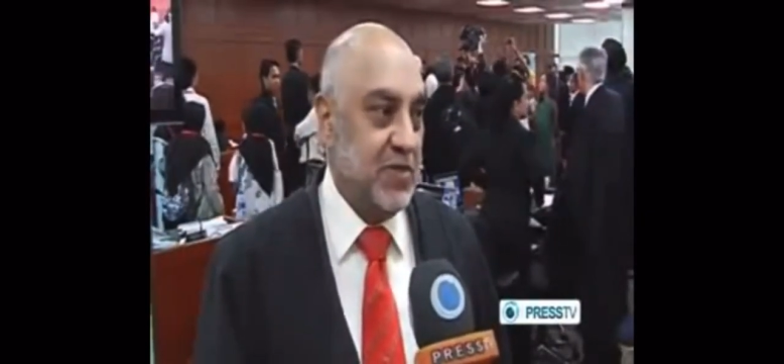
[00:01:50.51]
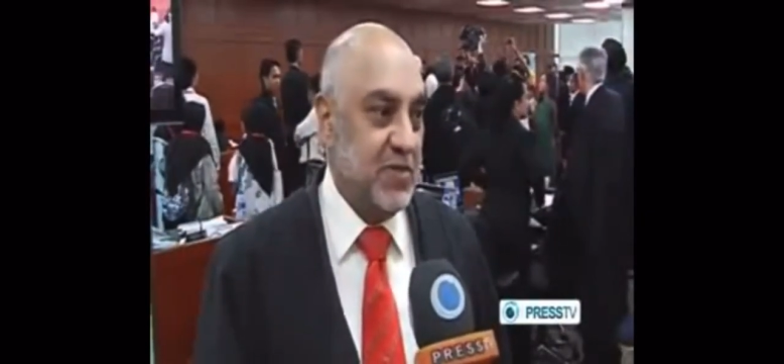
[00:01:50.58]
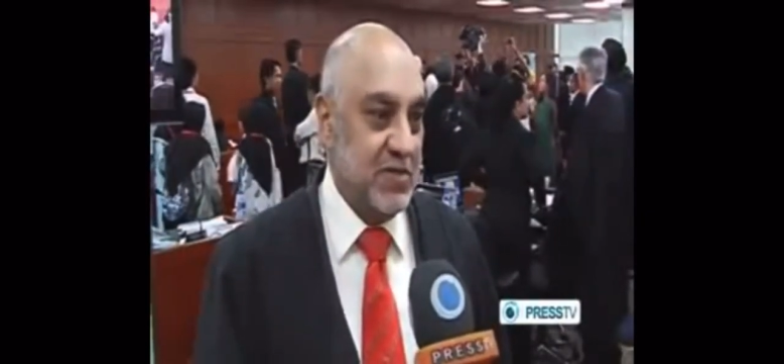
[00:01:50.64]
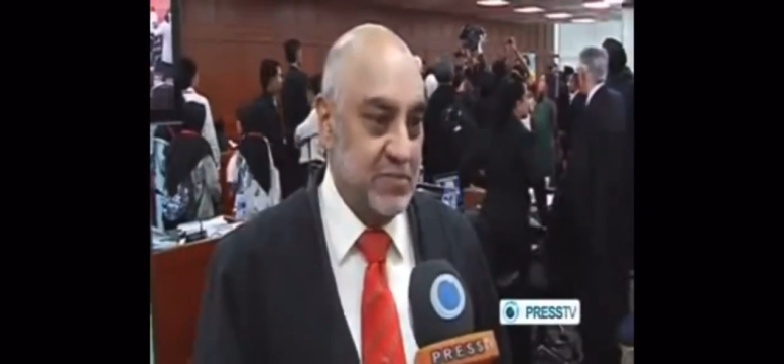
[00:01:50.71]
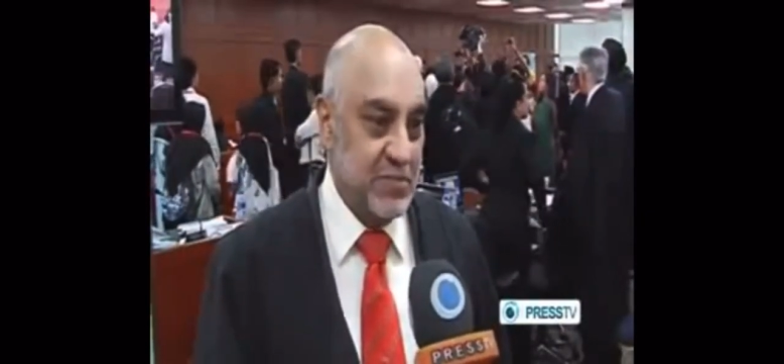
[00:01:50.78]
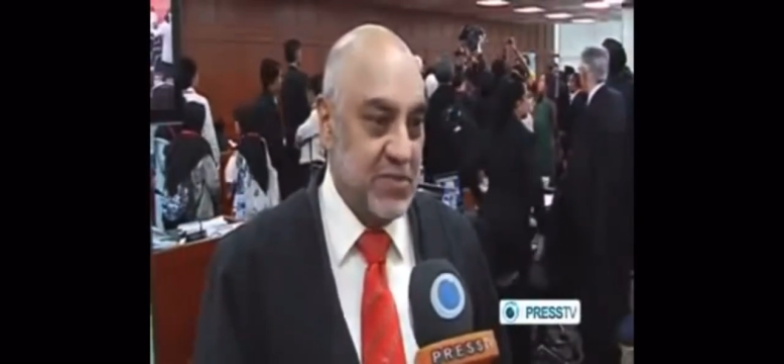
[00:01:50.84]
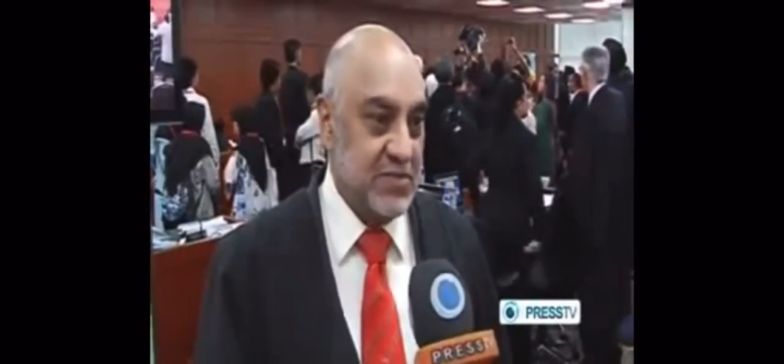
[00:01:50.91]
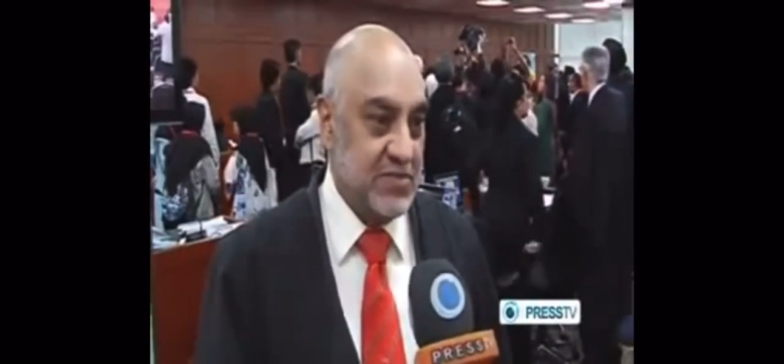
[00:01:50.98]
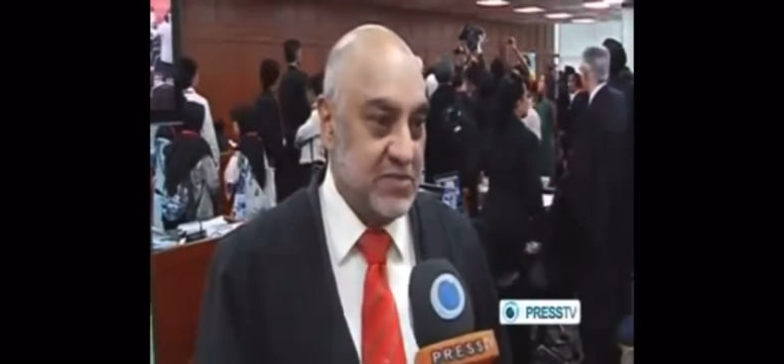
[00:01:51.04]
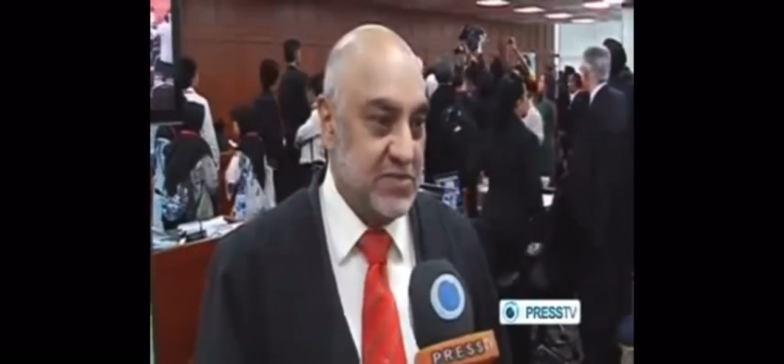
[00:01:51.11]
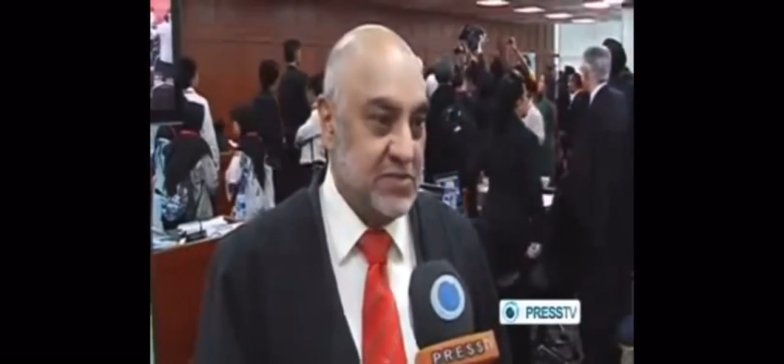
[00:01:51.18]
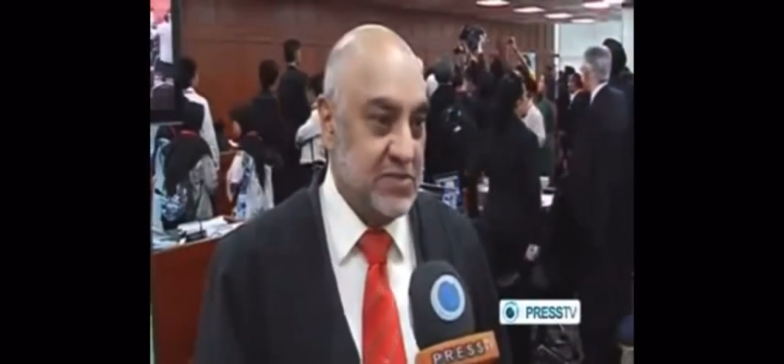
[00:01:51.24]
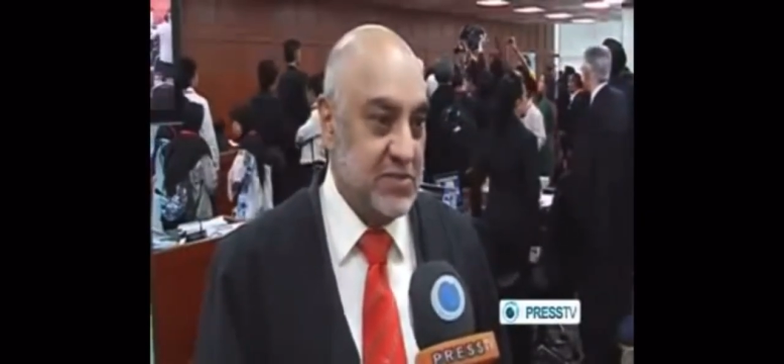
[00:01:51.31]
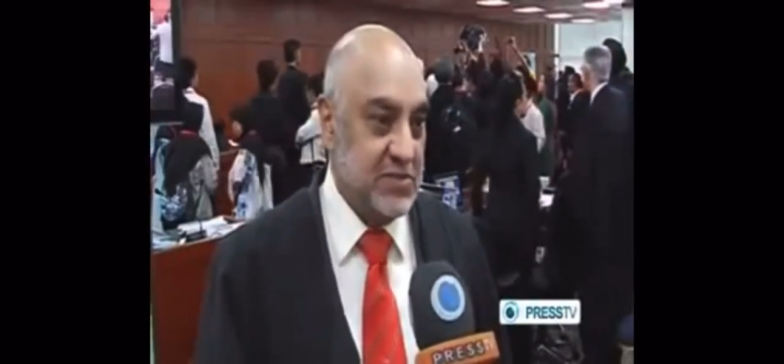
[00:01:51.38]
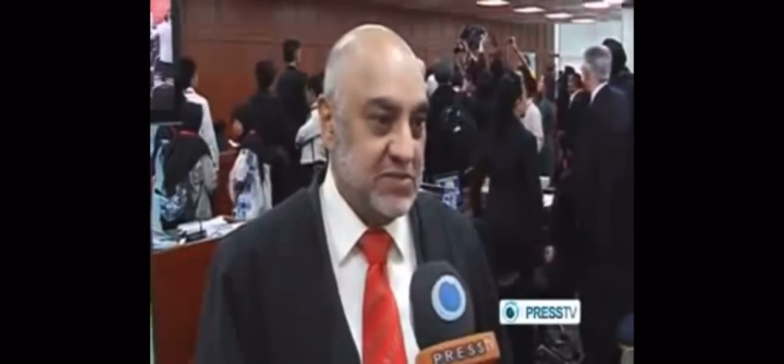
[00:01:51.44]

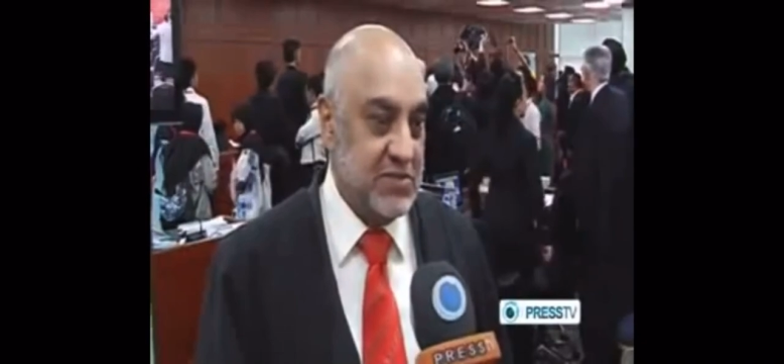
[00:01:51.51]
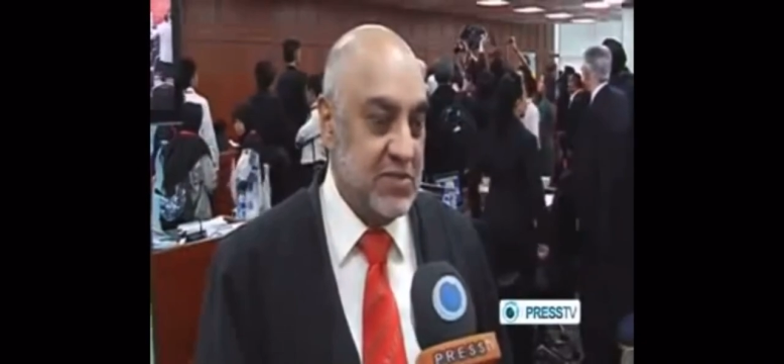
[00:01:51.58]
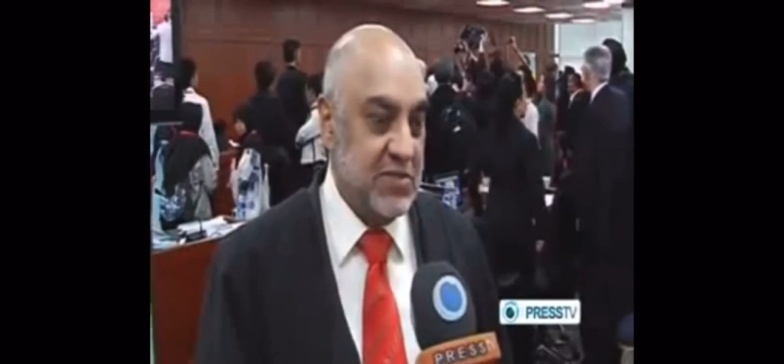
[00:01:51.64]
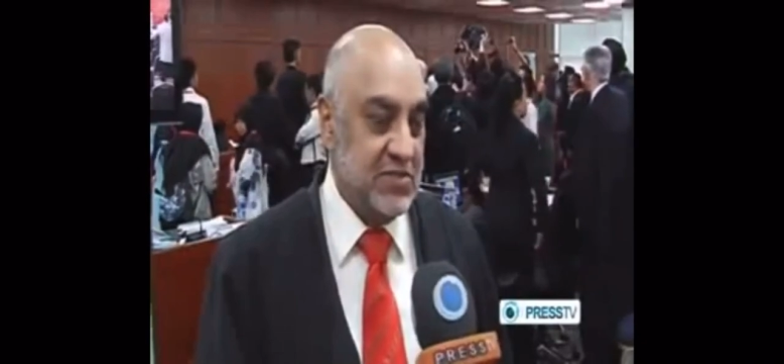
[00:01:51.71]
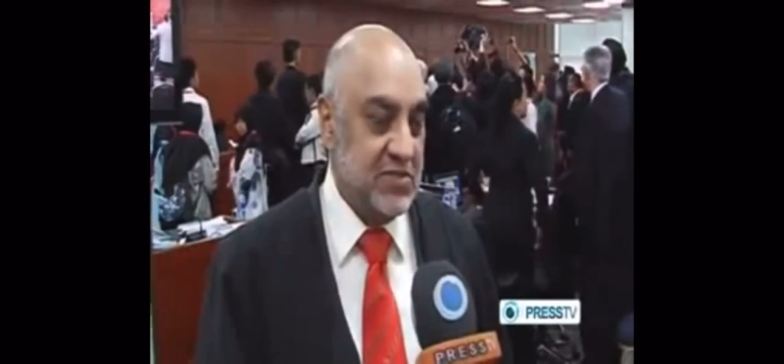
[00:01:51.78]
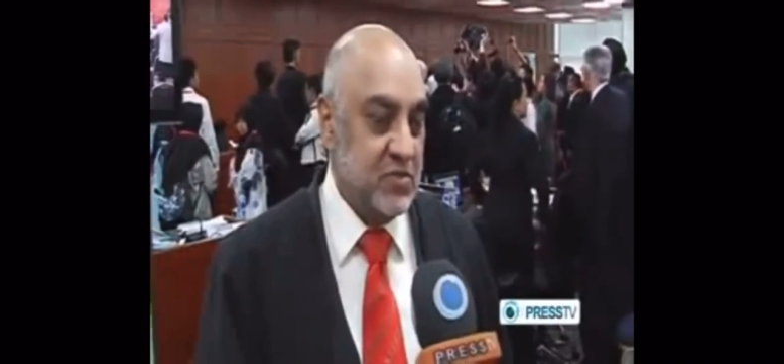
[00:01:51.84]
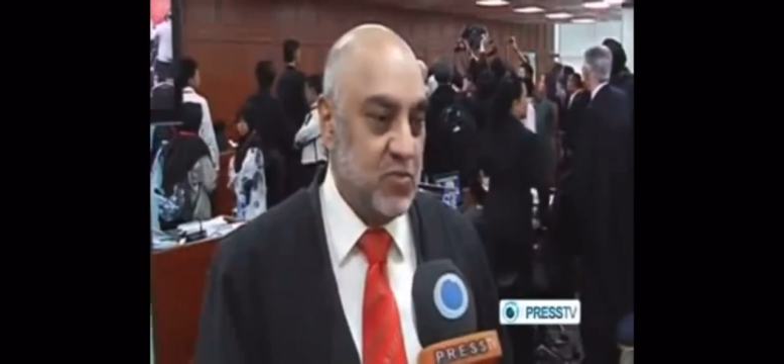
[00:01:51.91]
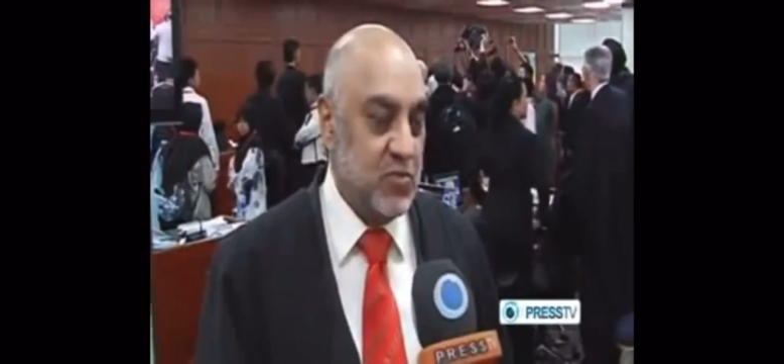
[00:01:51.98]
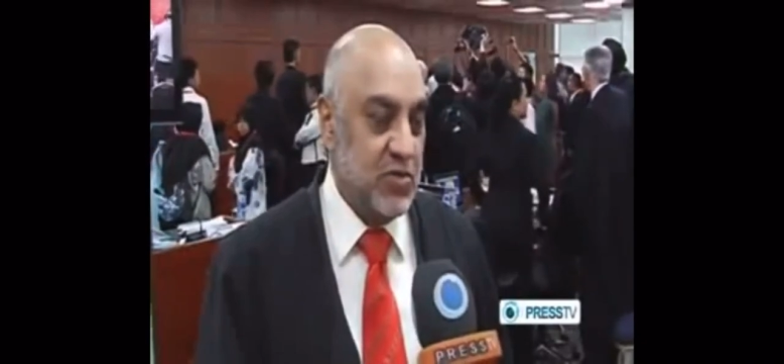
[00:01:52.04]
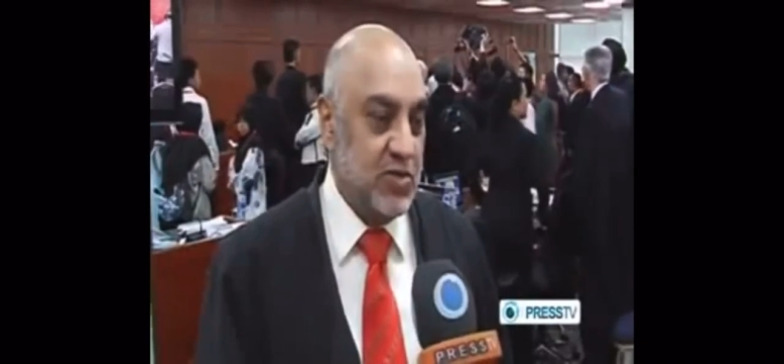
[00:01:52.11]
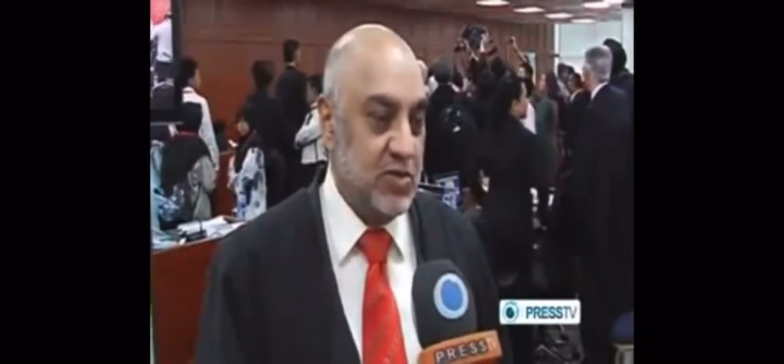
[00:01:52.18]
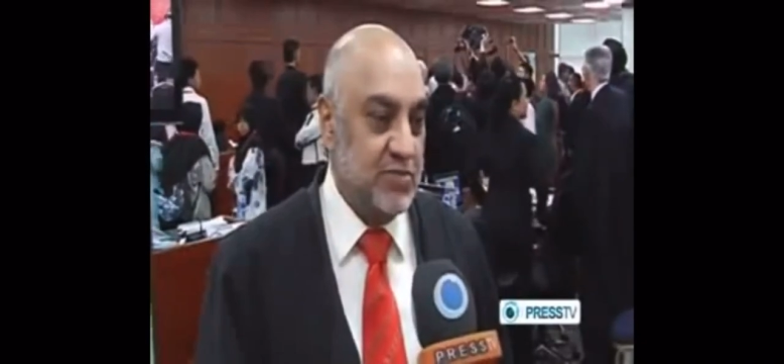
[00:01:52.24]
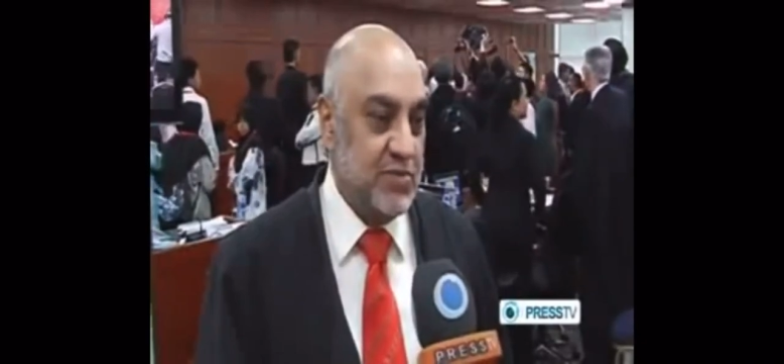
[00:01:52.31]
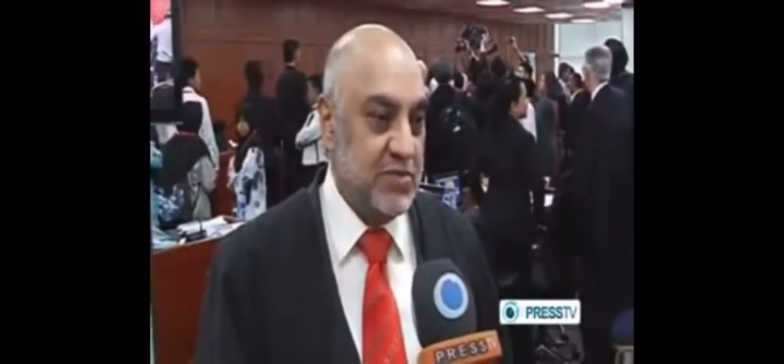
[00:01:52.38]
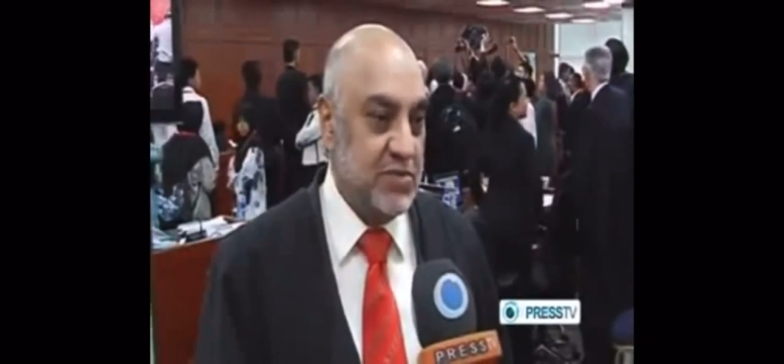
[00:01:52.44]
criminals, international war
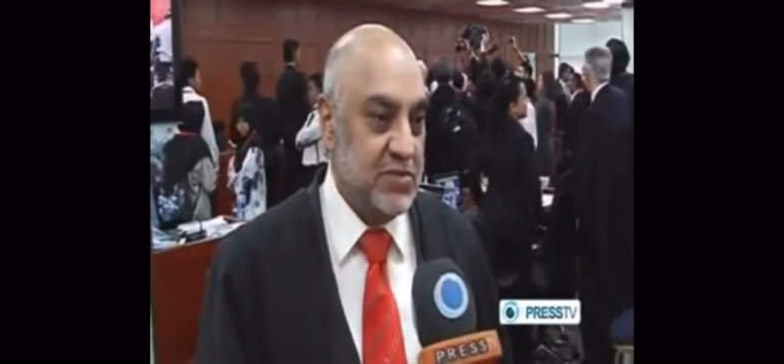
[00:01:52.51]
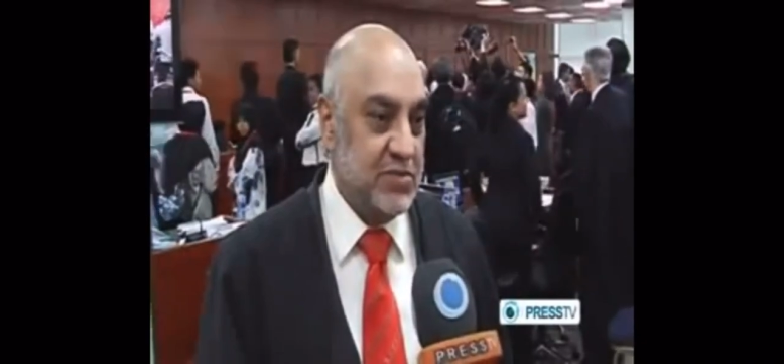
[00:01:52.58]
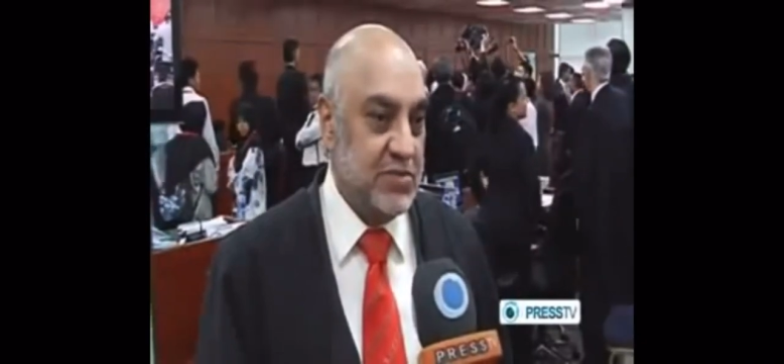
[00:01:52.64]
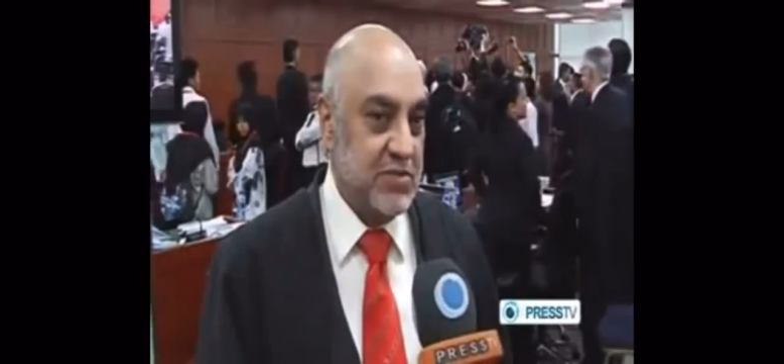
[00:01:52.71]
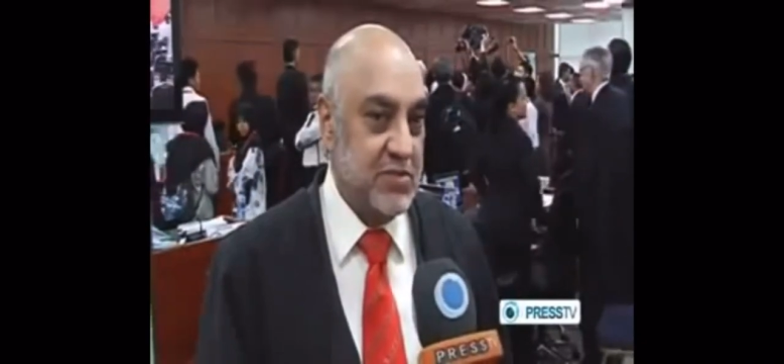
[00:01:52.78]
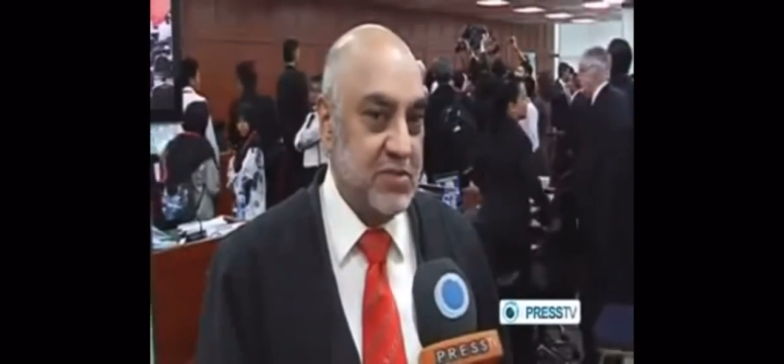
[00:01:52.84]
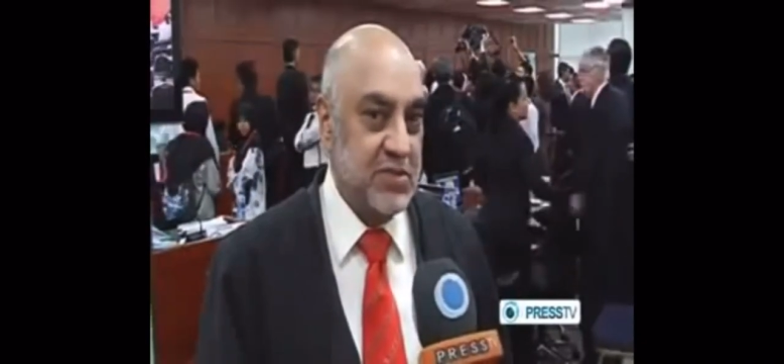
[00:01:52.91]
criminals,